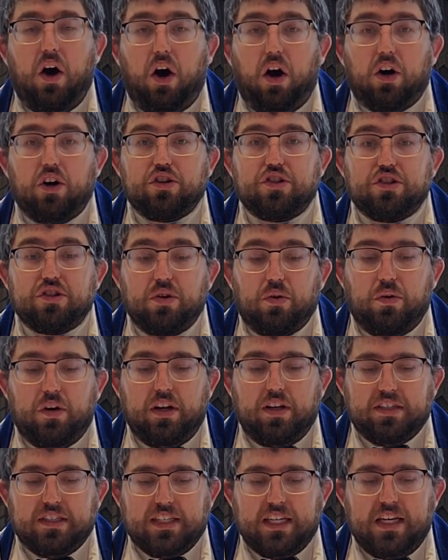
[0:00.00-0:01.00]
Our
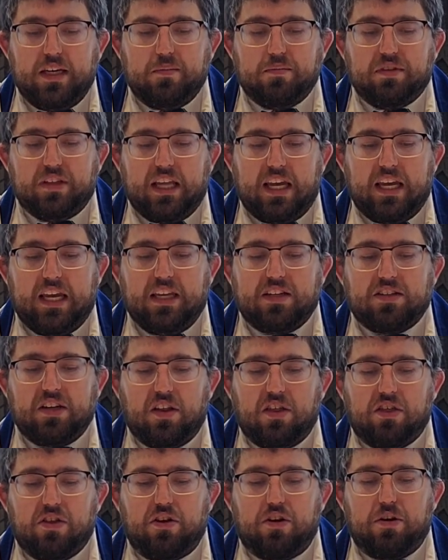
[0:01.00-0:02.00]
story seems like it's a
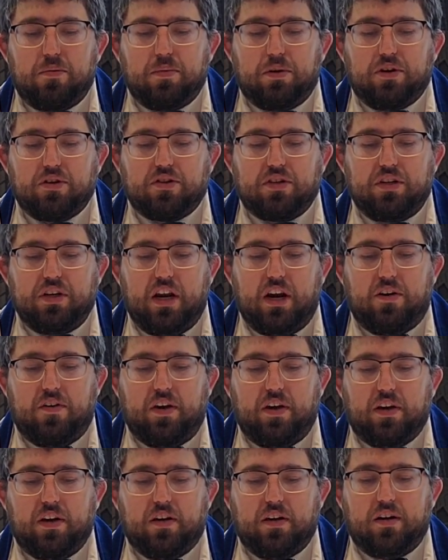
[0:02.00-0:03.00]
third-person
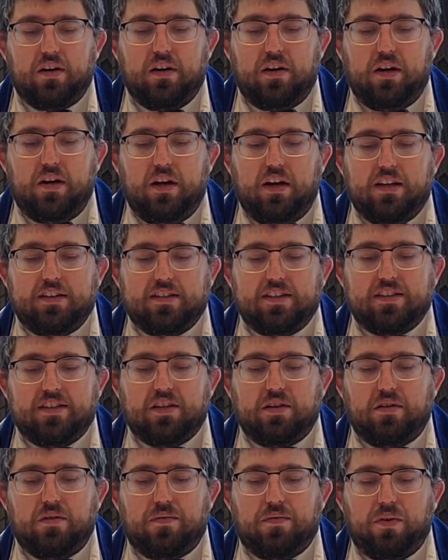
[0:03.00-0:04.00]
narrator, since
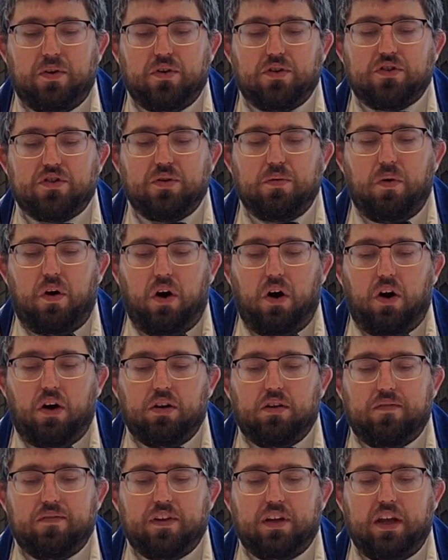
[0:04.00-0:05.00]
it refers to
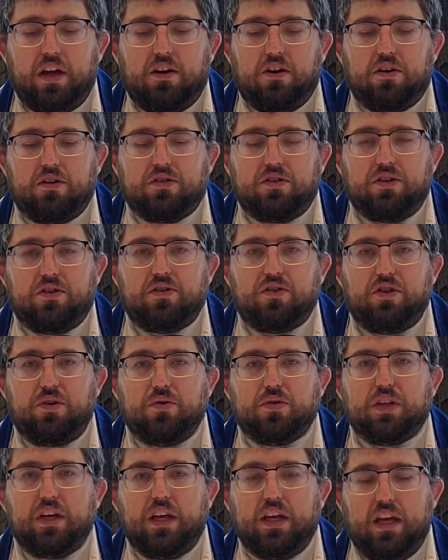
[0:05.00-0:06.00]
all of the characters
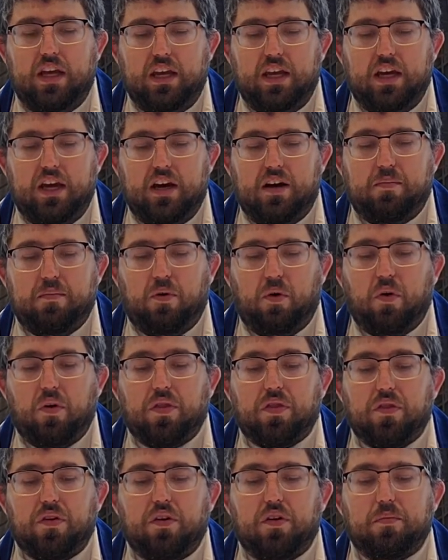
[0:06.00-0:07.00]
using he, him, or
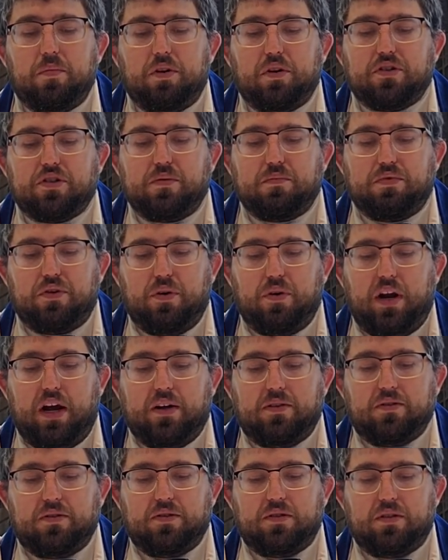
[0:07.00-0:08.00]
third-person
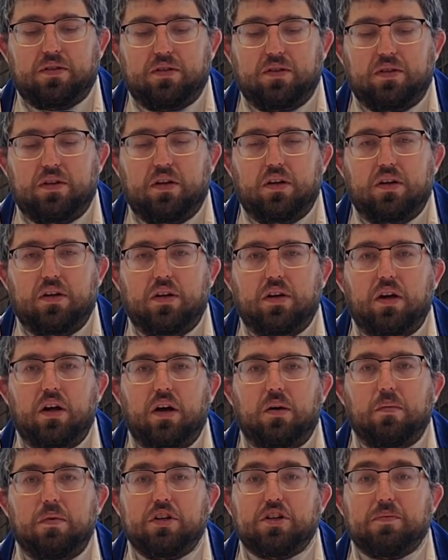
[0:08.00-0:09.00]
pronouns,
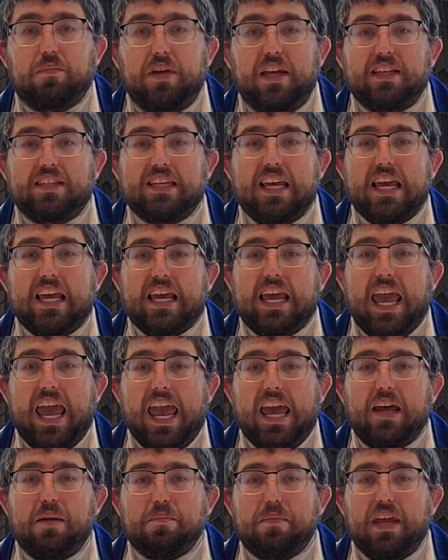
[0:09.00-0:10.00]
which means it
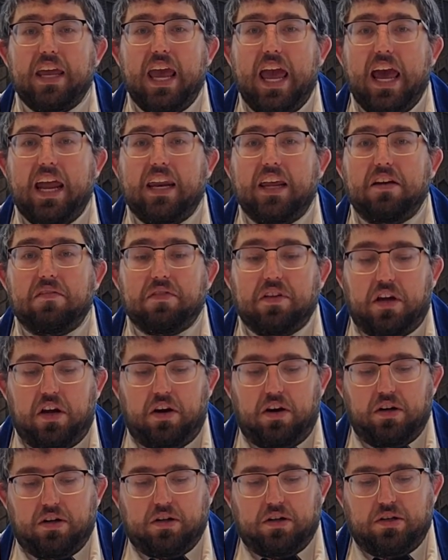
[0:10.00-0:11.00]
can't be any of the
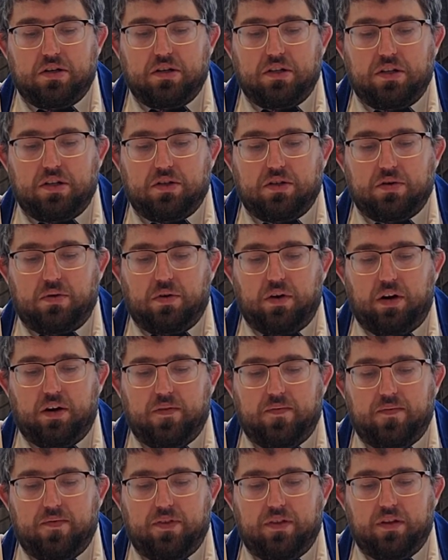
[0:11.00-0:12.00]
characters in the story.
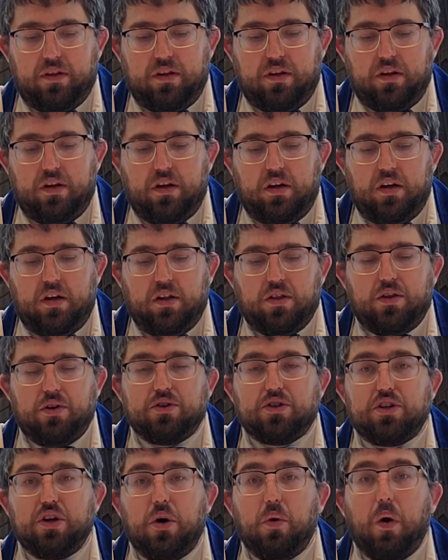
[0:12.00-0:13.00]

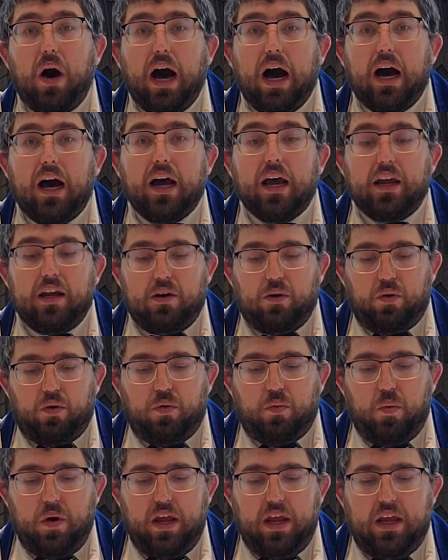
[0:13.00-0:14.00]
There's no I or
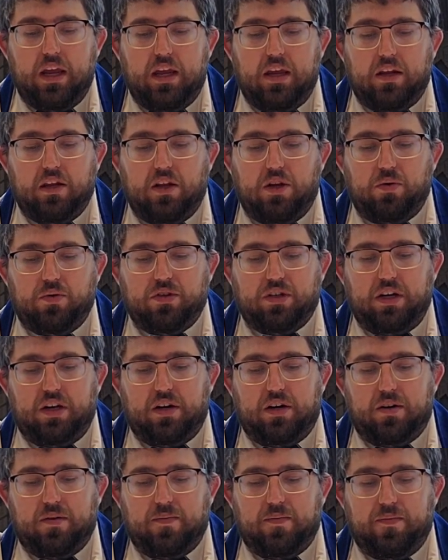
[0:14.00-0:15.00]
we used
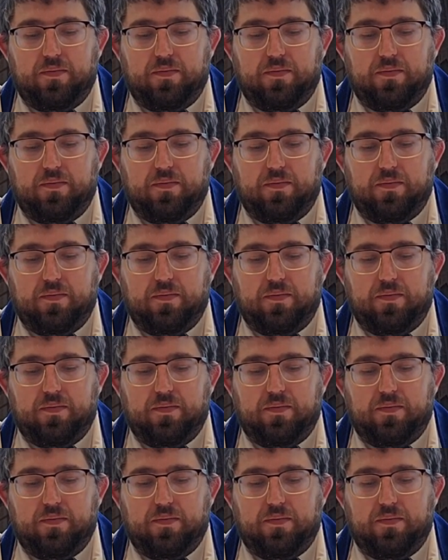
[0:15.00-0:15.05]
here.